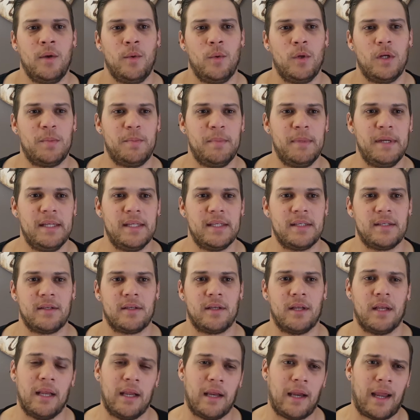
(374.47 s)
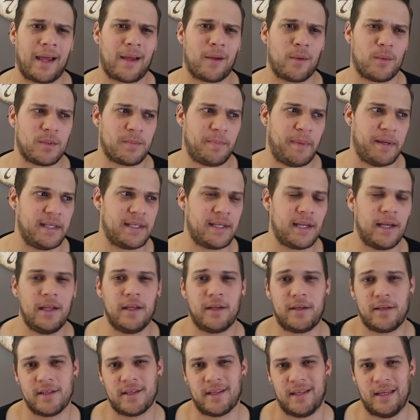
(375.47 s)
which means like it was
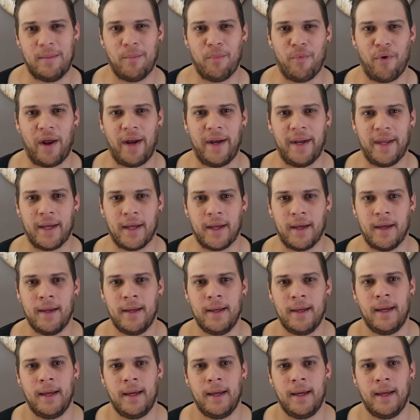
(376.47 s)
basically just him running.